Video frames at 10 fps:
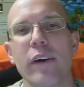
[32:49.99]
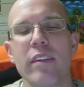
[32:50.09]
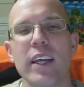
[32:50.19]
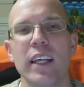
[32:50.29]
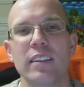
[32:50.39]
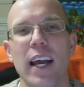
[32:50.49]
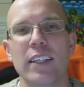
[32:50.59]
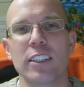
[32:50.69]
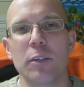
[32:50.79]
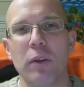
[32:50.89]
thing he's
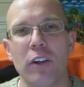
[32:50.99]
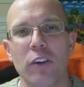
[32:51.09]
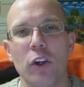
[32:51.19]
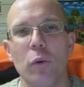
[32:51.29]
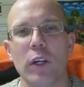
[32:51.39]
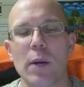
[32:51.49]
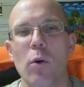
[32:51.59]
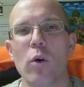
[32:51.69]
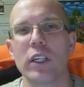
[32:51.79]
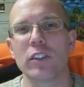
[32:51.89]
asking me to do when I'm
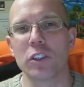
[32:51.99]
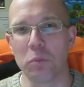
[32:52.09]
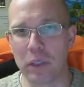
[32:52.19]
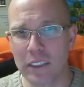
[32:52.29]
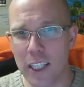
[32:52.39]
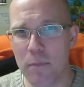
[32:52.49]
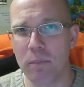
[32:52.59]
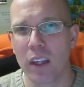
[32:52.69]
already so busy.